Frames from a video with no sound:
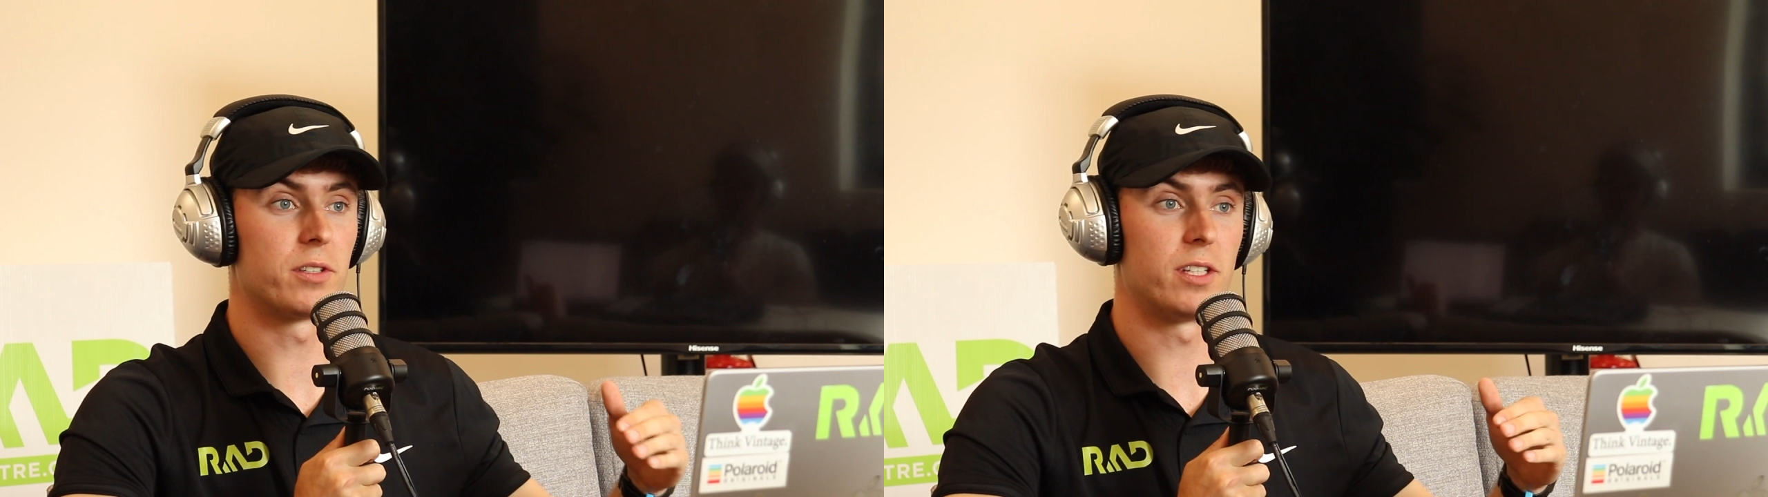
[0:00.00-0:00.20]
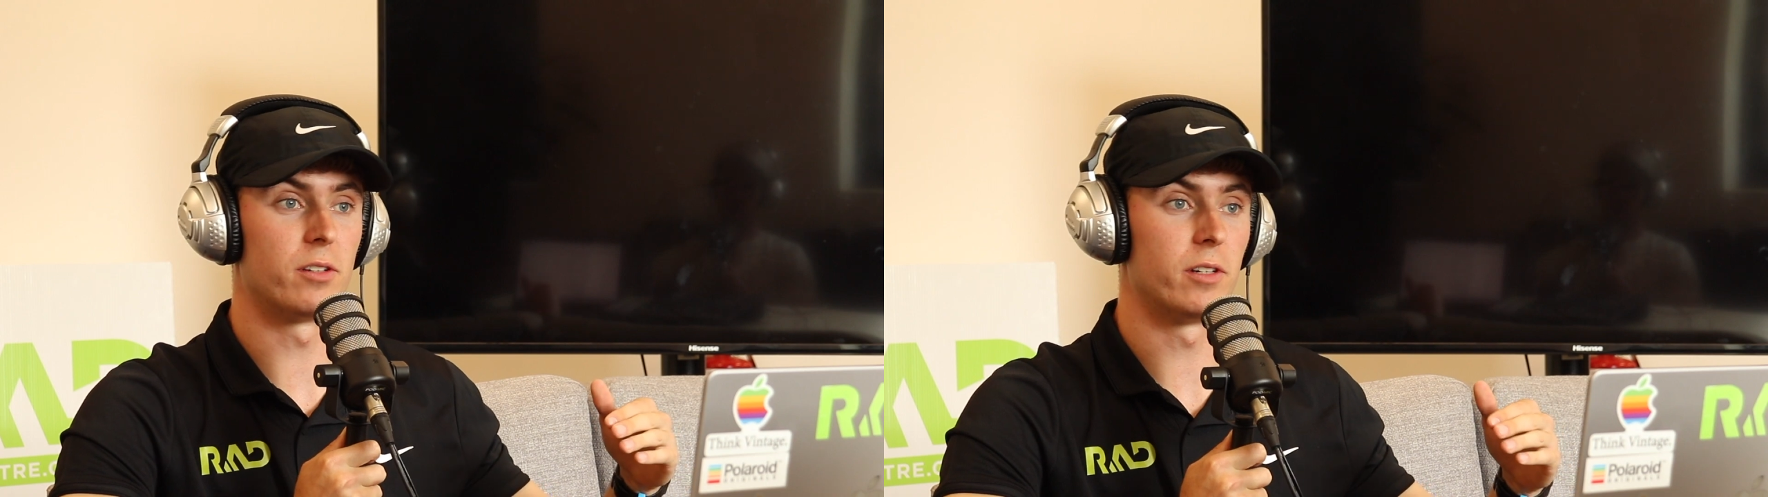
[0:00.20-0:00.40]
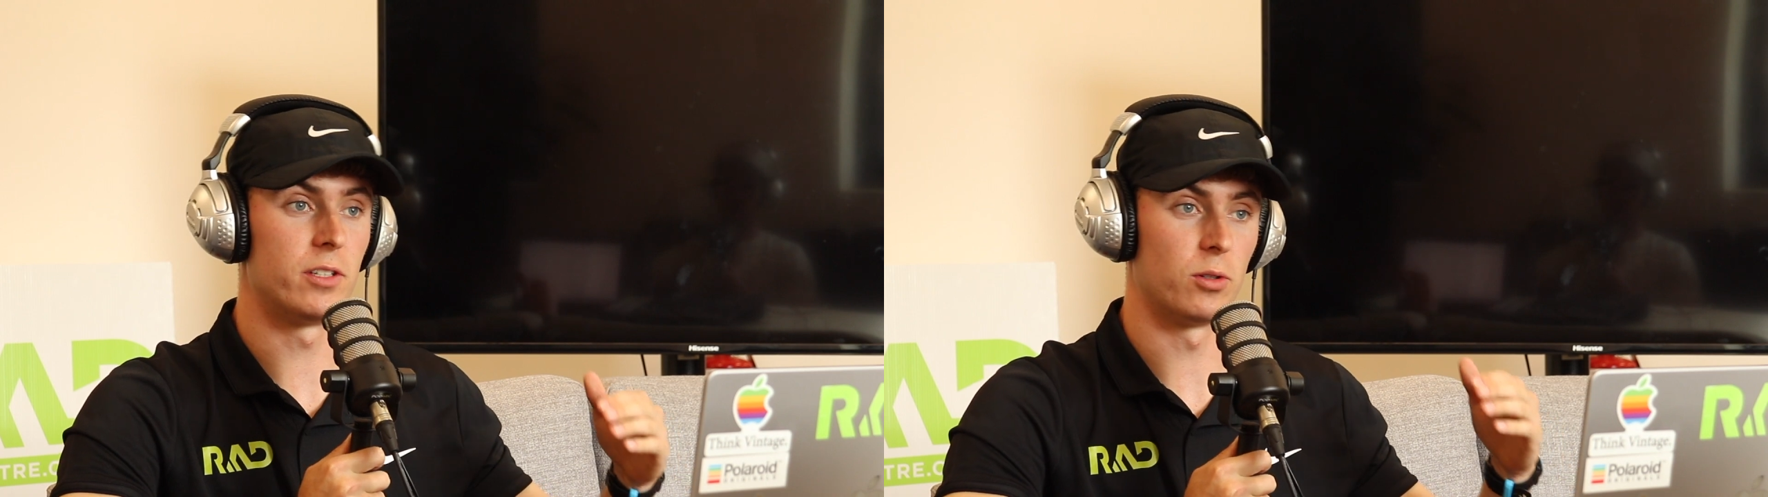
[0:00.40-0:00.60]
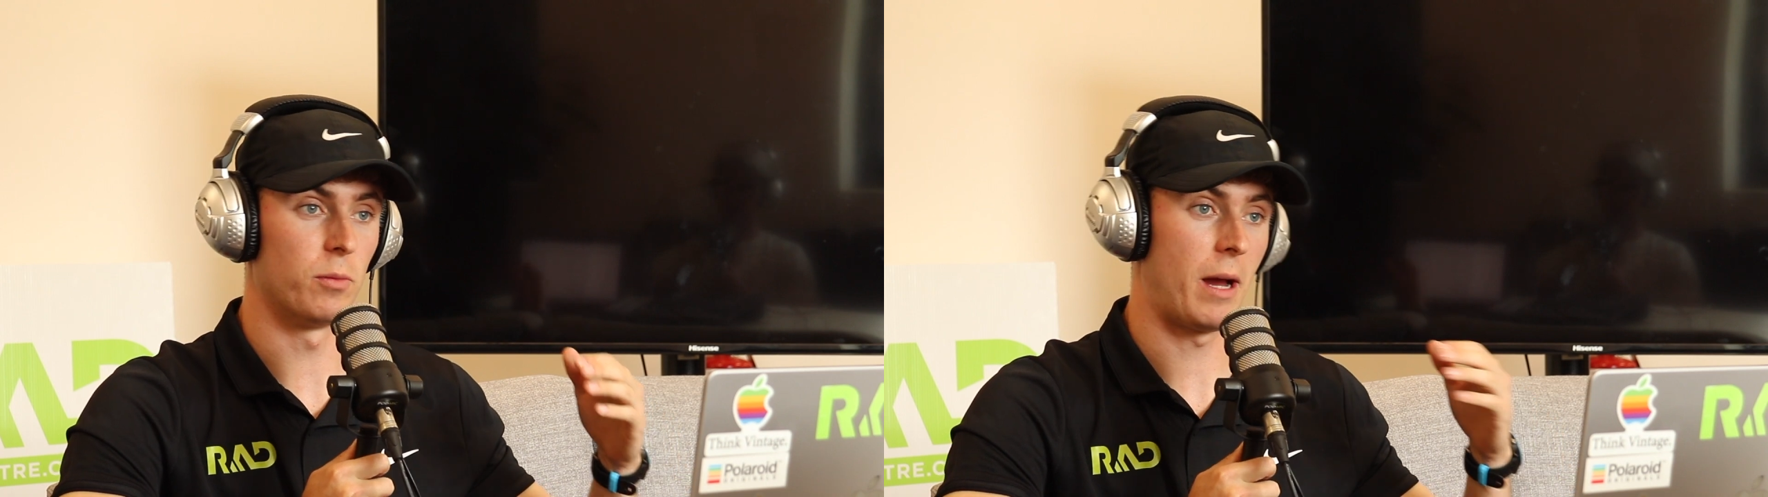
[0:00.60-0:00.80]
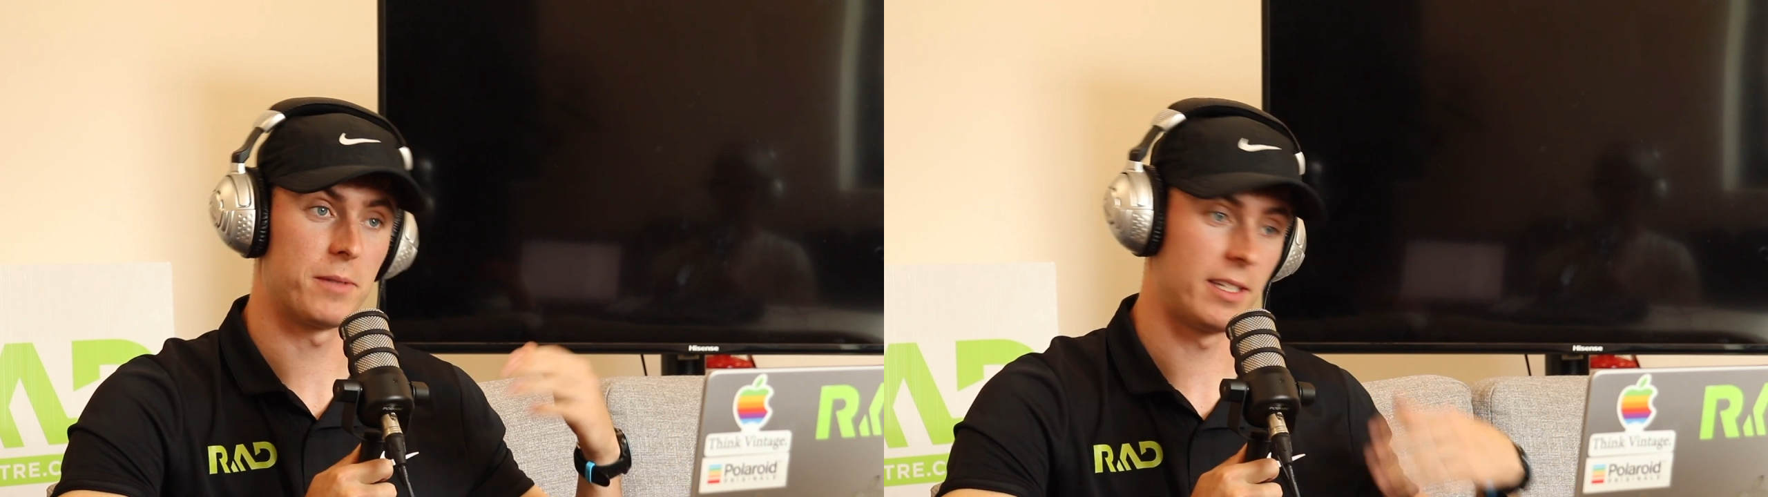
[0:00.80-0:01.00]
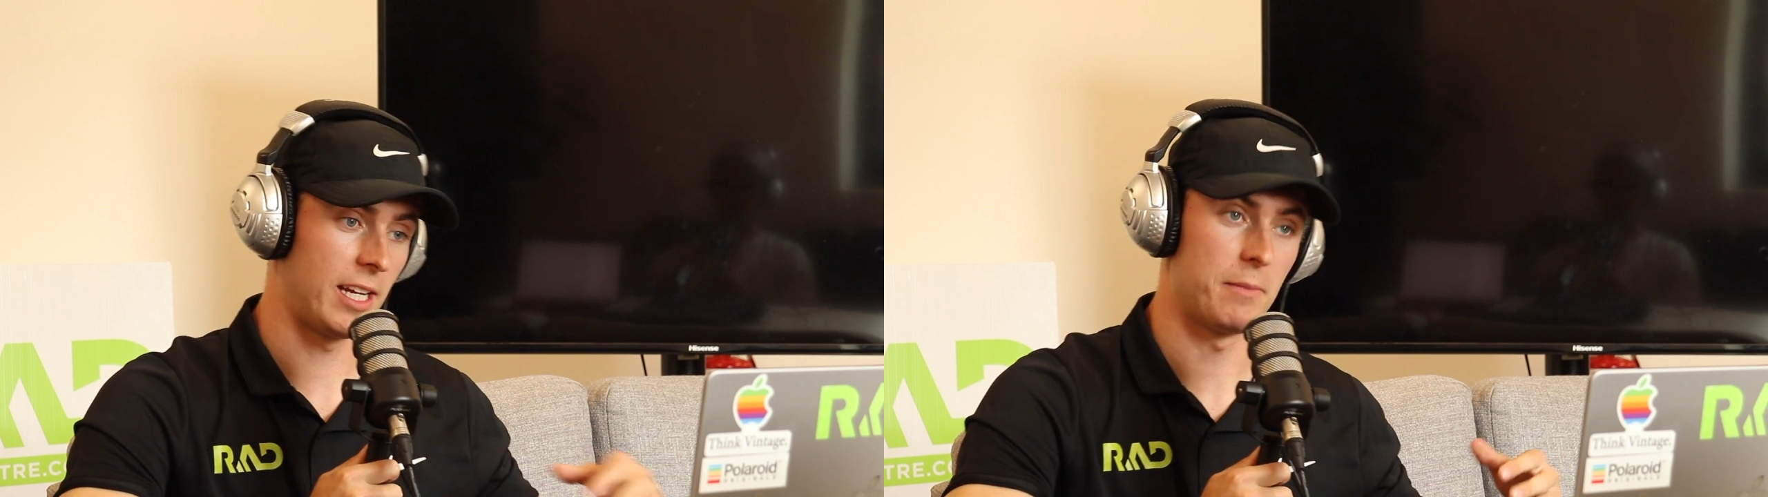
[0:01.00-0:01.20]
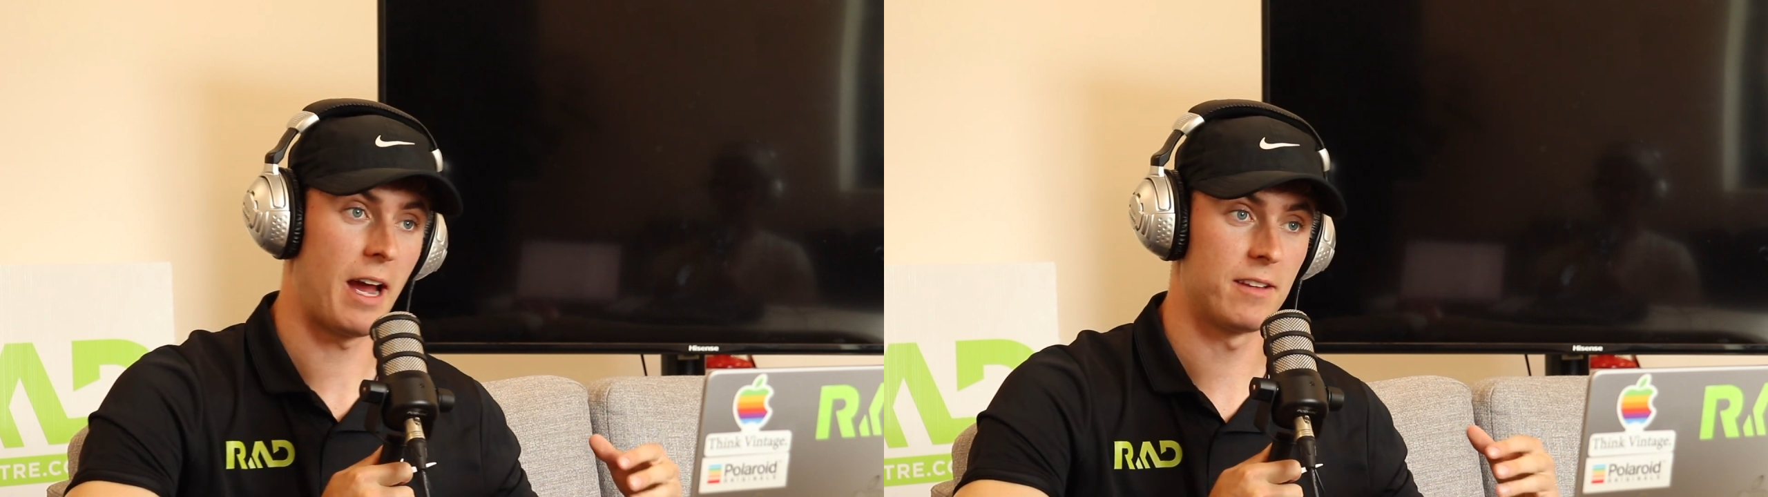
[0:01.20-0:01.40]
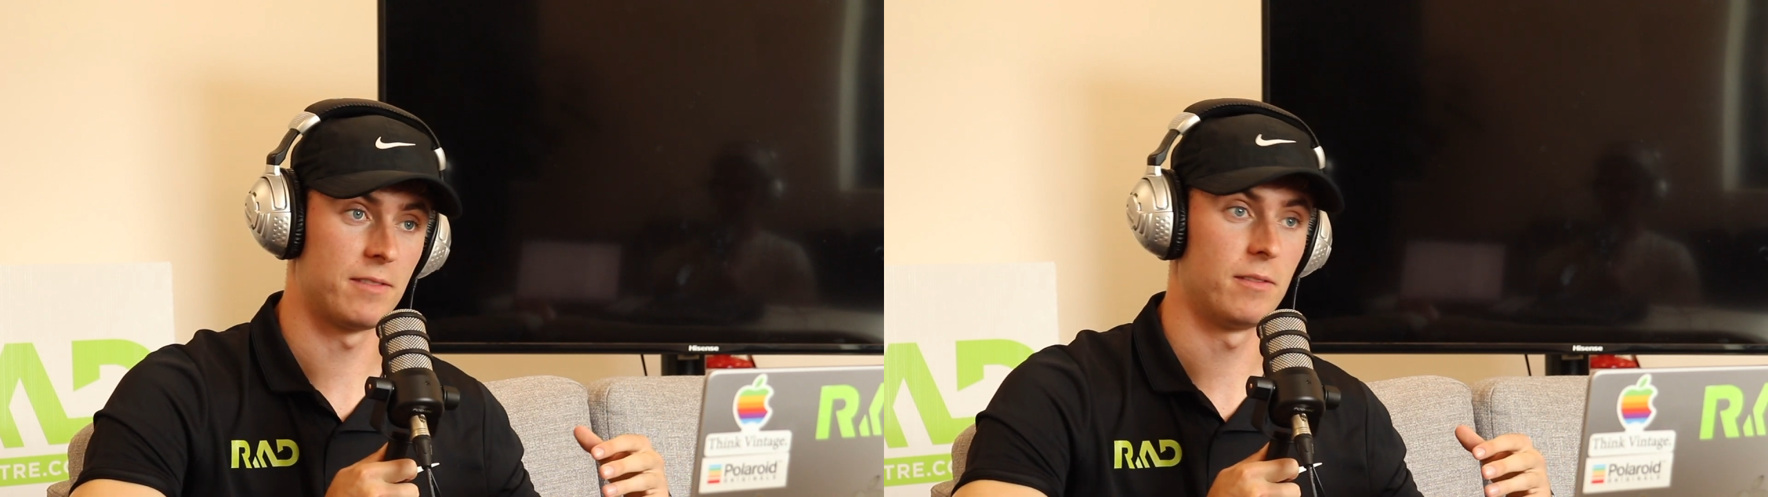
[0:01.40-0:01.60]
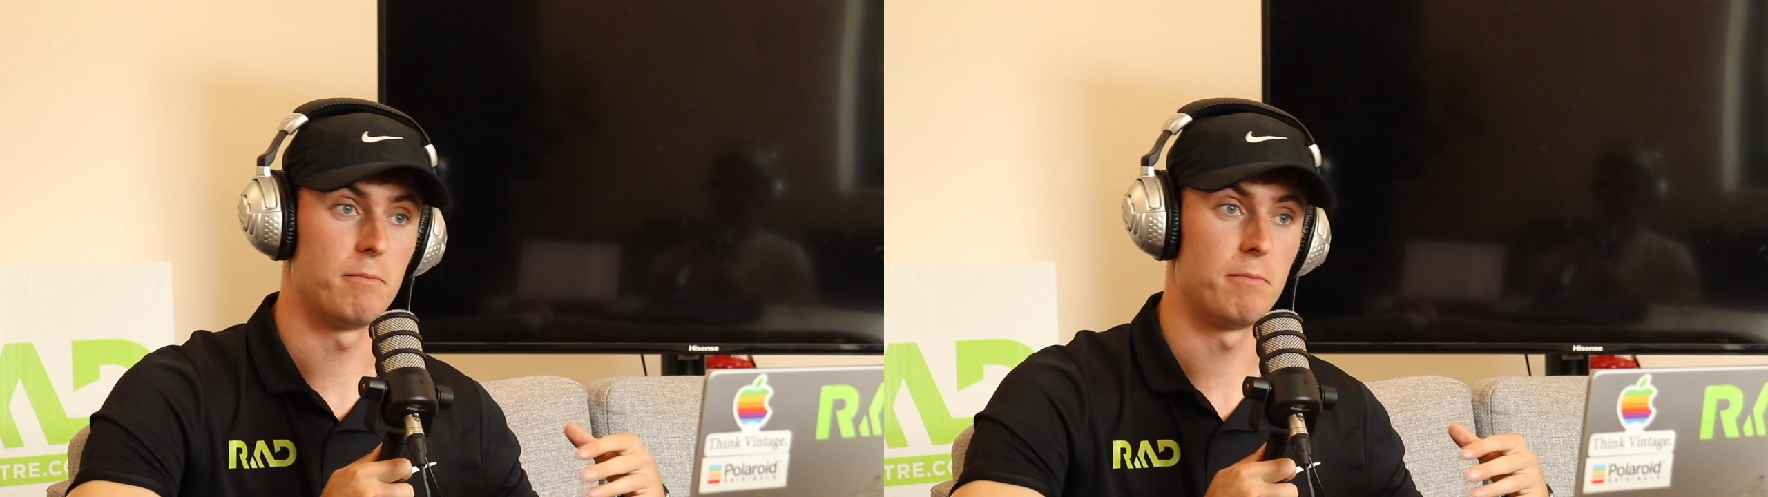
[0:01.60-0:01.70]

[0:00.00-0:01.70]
series or perhaps their team hasn't